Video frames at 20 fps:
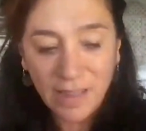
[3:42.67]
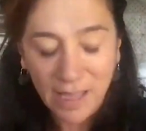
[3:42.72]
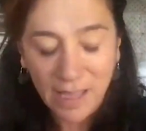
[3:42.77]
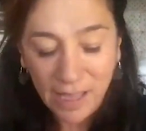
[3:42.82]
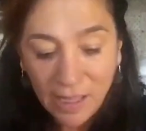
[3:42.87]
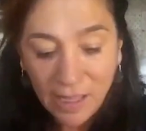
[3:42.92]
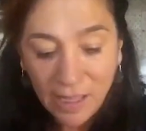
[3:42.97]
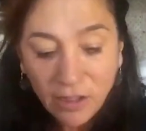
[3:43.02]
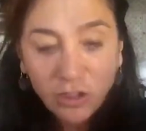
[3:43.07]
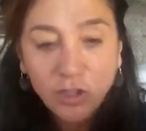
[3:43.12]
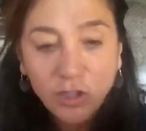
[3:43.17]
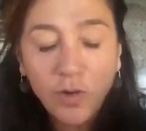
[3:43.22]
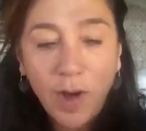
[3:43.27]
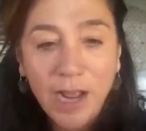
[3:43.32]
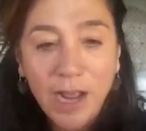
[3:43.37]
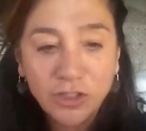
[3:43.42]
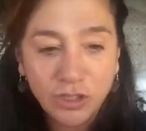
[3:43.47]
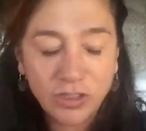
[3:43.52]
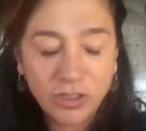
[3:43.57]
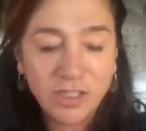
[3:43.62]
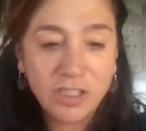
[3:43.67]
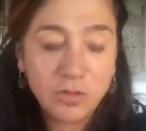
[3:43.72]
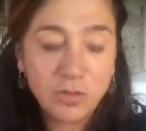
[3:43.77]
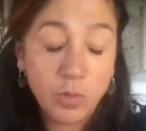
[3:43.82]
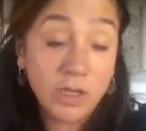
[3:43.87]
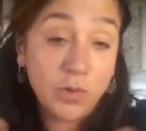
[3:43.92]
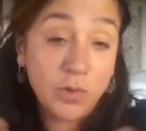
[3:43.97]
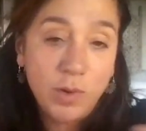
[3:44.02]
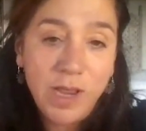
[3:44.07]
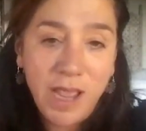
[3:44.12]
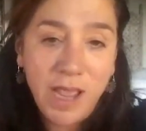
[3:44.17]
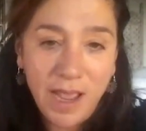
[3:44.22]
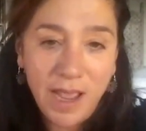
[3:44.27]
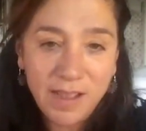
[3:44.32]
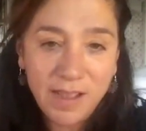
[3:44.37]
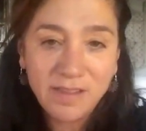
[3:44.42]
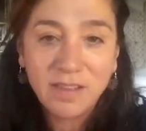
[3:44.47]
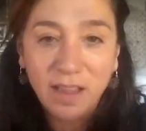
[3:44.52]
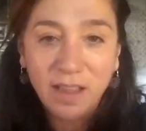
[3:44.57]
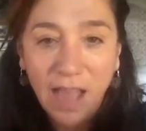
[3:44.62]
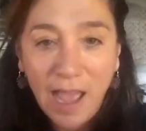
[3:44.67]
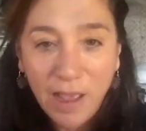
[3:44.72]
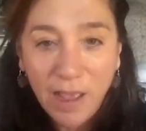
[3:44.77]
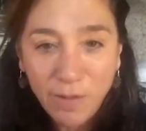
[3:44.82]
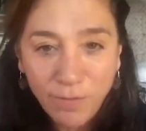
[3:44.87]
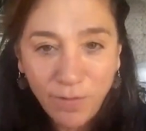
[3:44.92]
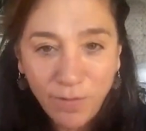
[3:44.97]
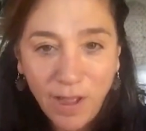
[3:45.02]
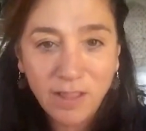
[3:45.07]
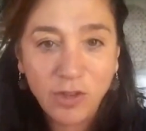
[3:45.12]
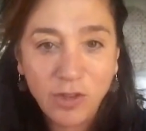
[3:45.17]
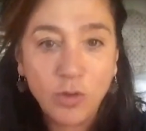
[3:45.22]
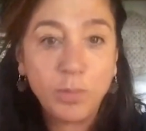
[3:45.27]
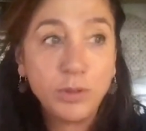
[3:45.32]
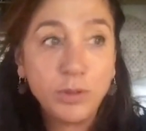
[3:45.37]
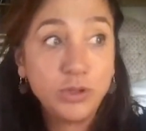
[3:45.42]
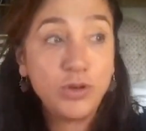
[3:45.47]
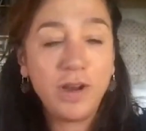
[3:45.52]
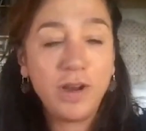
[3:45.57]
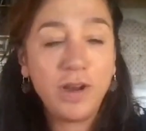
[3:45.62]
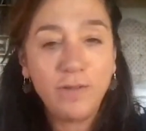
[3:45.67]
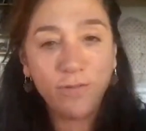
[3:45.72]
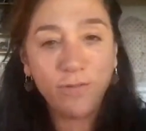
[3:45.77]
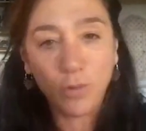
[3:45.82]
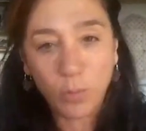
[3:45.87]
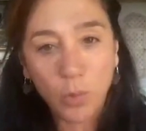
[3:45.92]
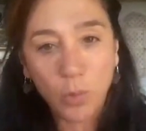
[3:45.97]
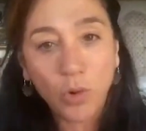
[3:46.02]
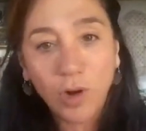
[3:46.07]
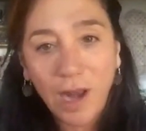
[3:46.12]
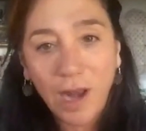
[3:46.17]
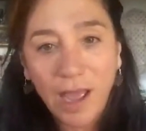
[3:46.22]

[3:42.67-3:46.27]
the interactions is what creates life and the opportunity for more